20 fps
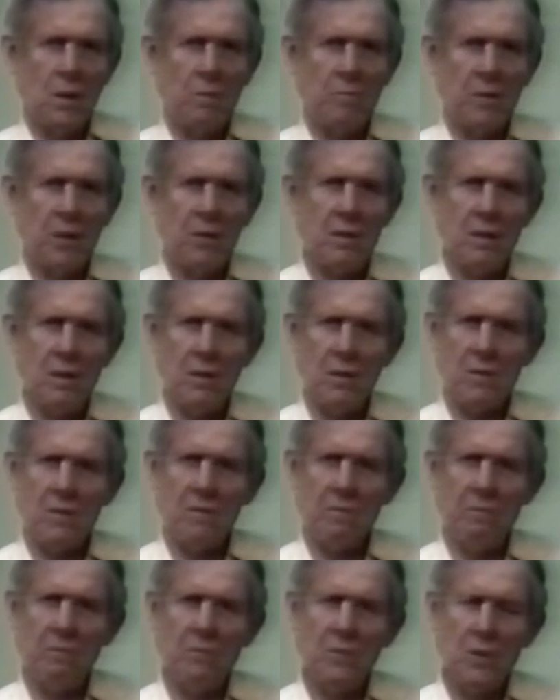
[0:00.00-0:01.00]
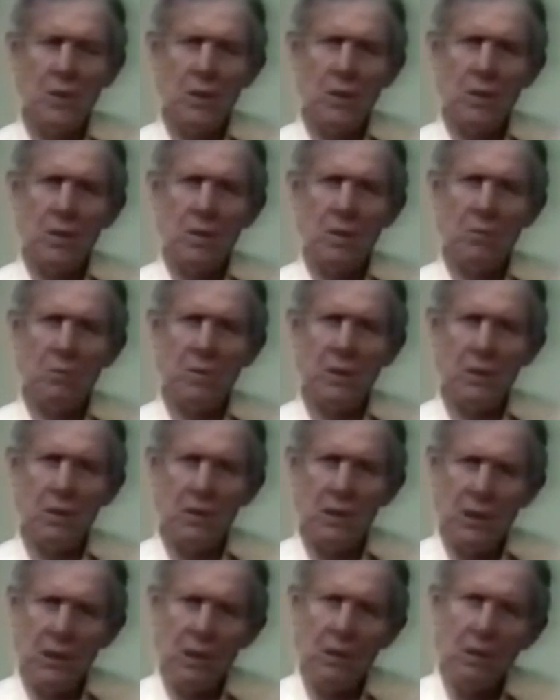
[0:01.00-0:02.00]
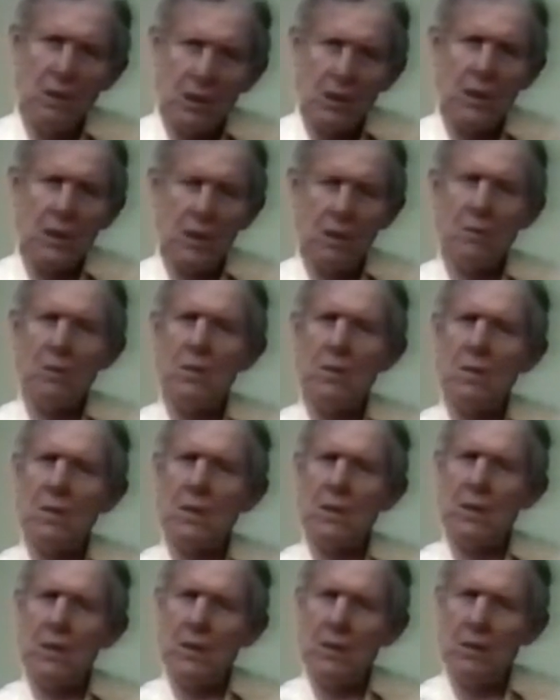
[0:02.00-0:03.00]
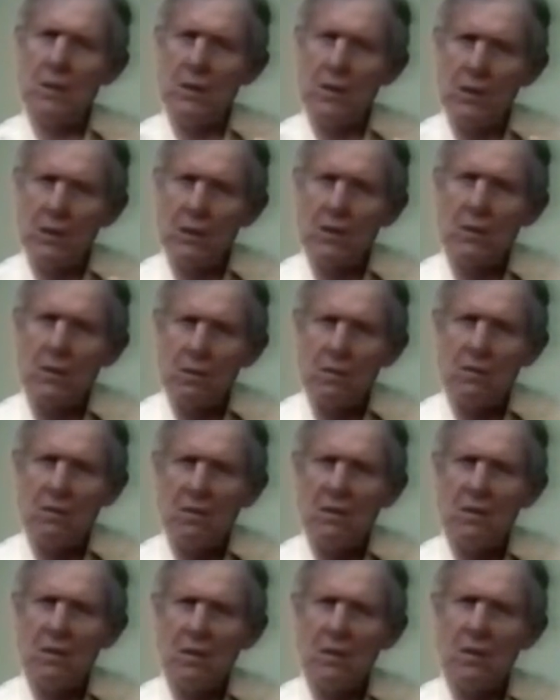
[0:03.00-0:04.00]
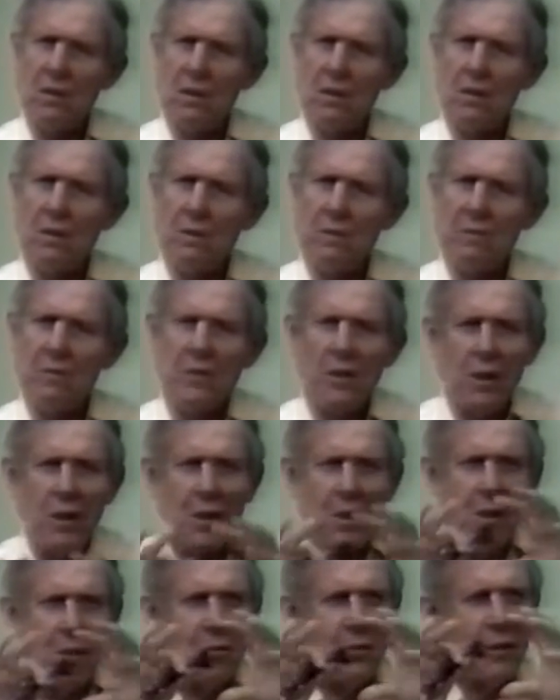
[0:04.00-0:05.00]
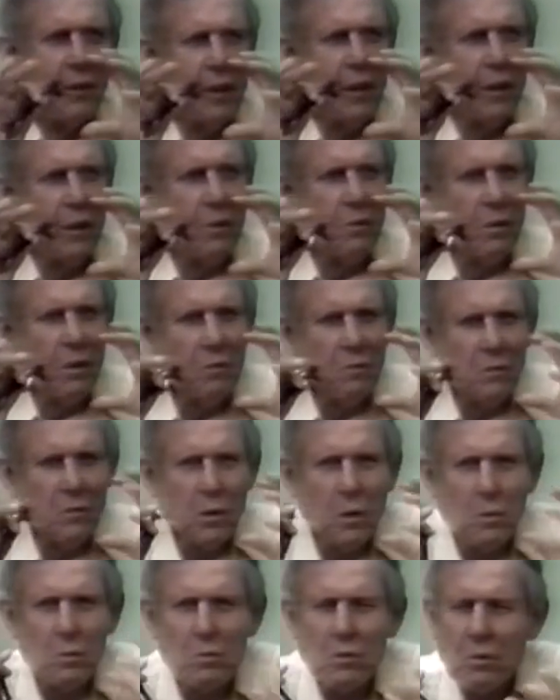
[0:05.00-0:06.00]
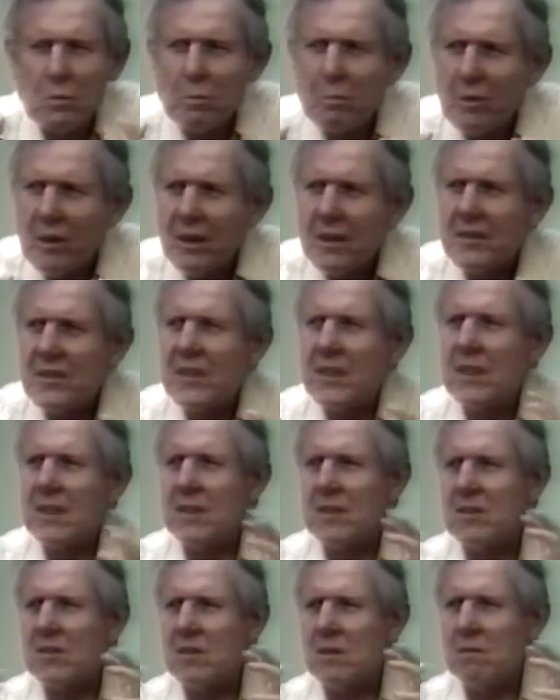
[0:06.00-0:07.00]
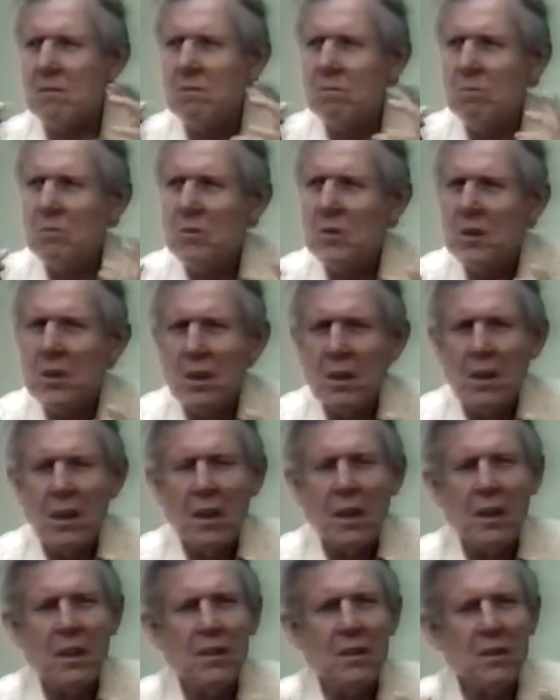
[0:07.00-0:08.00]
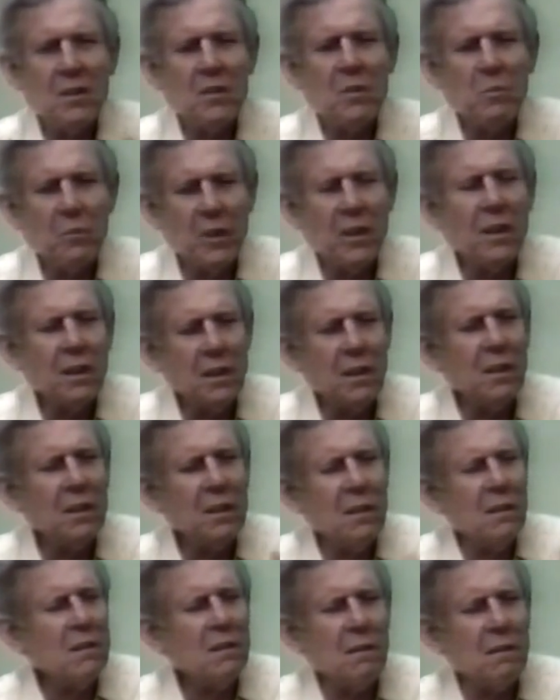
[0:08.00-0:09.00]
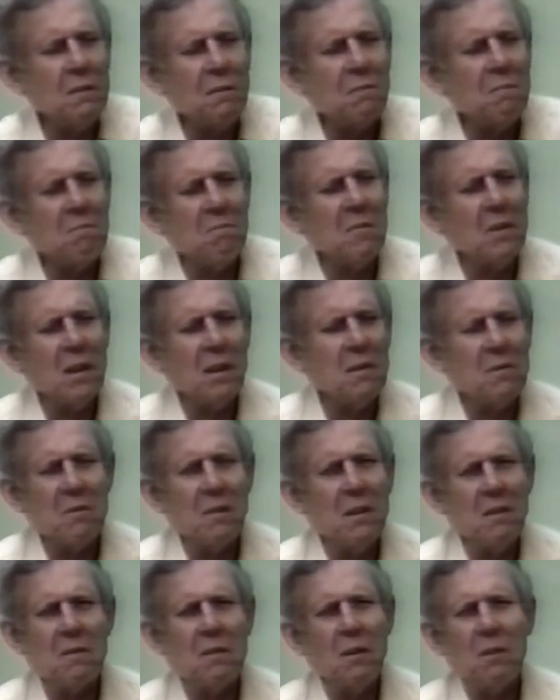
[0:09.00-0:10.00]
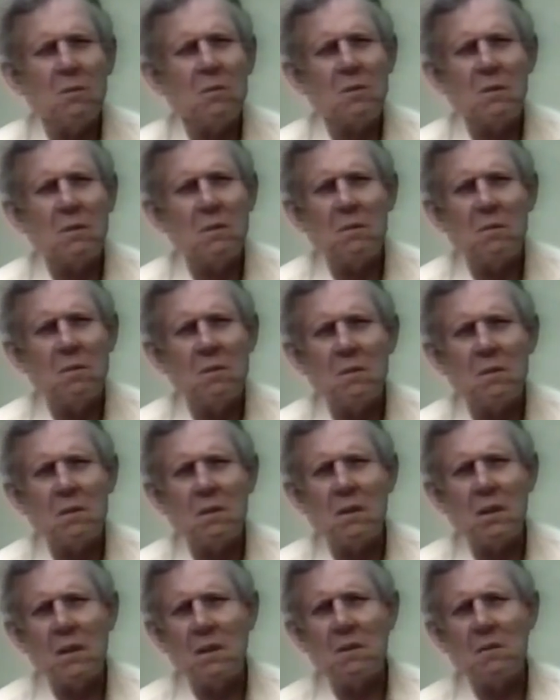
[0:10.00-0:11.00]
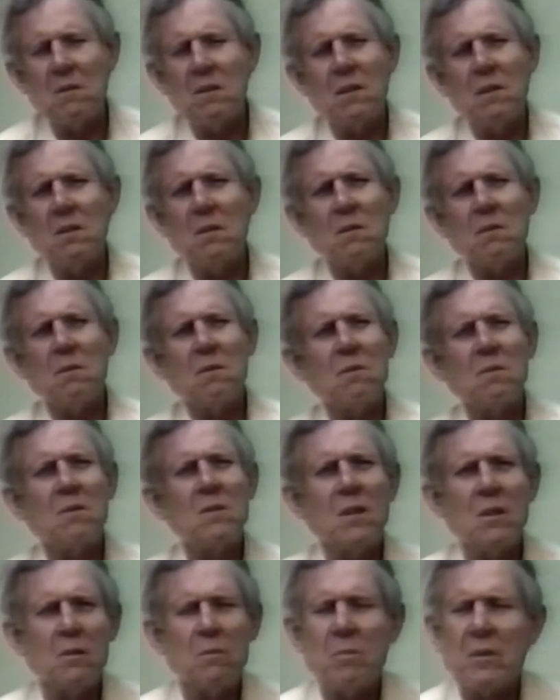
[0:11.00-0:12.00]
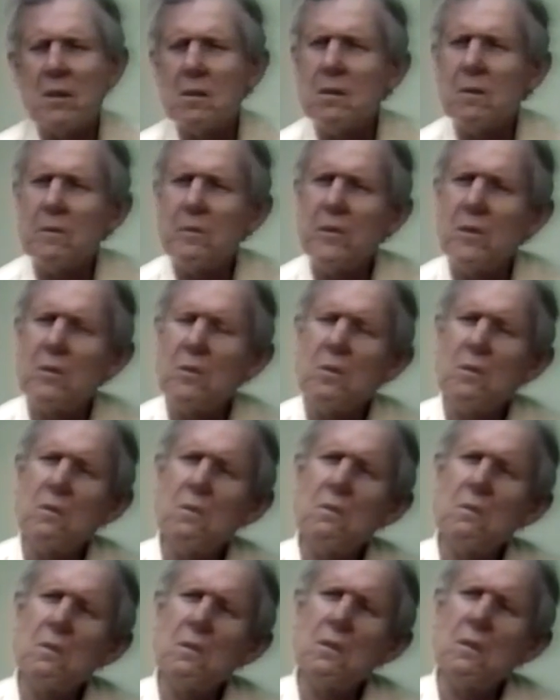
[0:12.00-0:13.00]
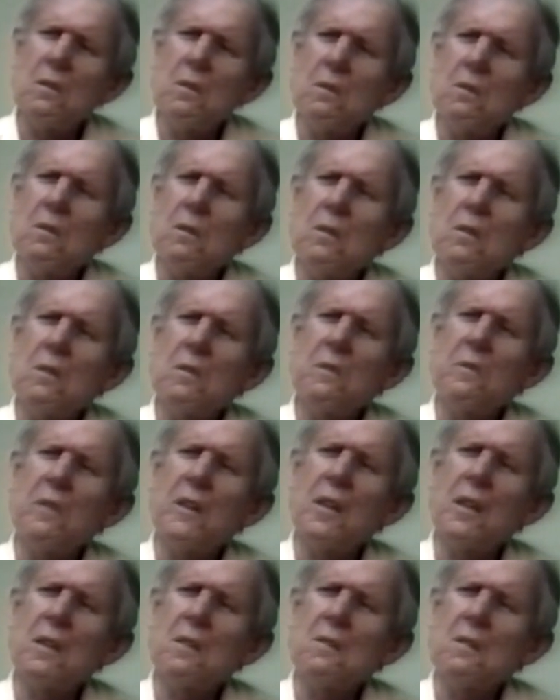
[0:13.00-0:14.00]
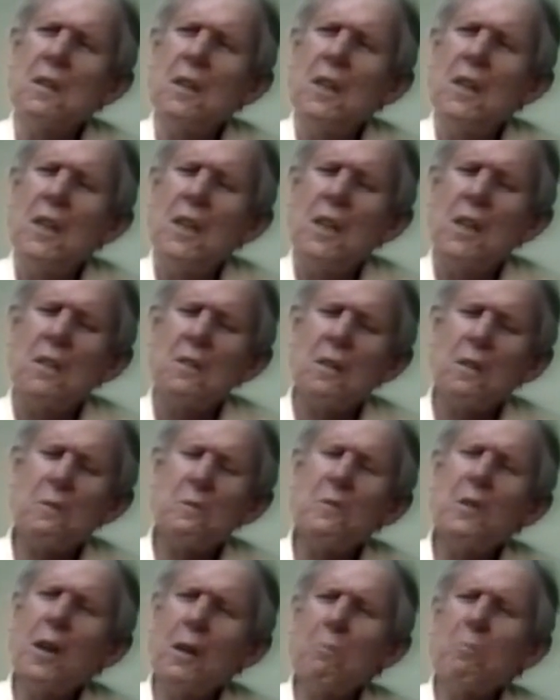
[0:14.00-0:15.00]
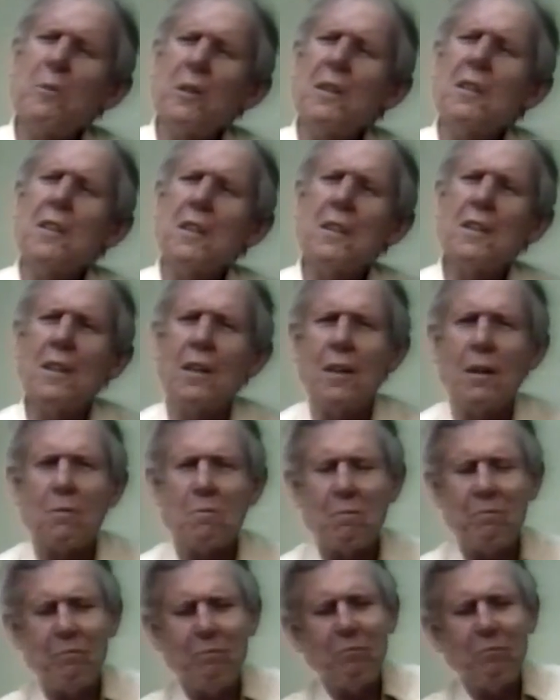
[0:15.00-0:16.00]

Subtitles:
because we need to get this idea of the total process. And it's why our theologians, I think, are terribly deficient in this fact of not bringing out